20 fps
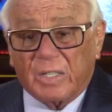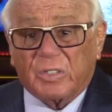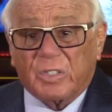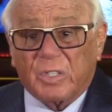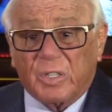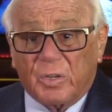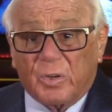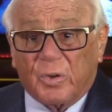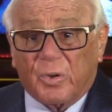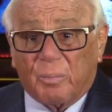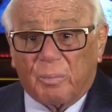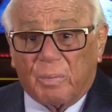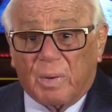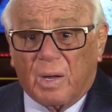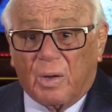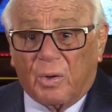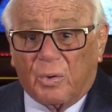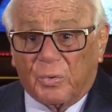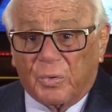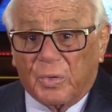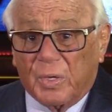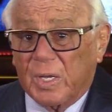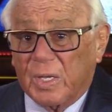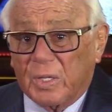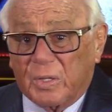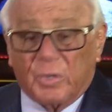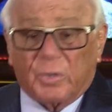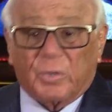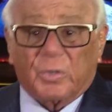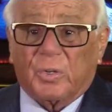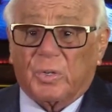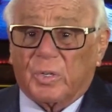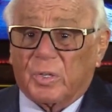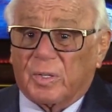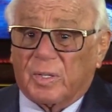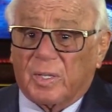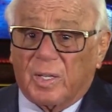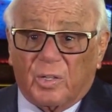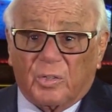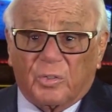in their mouth, they're going
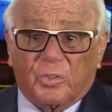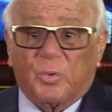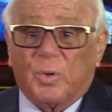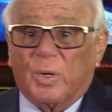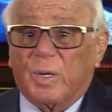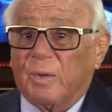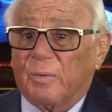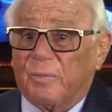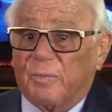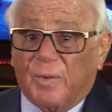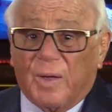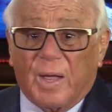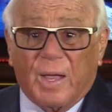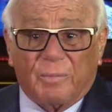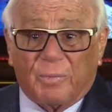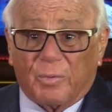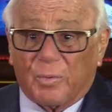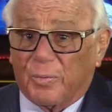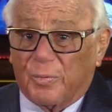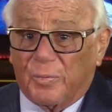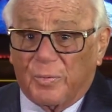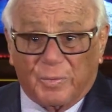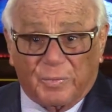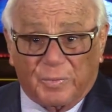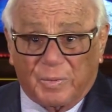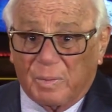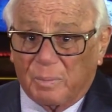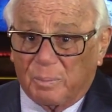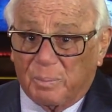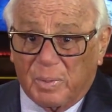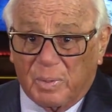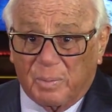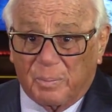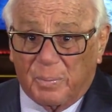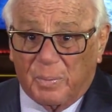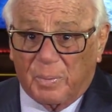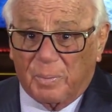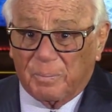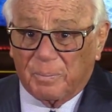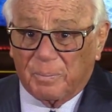to tell 25 or 50 people.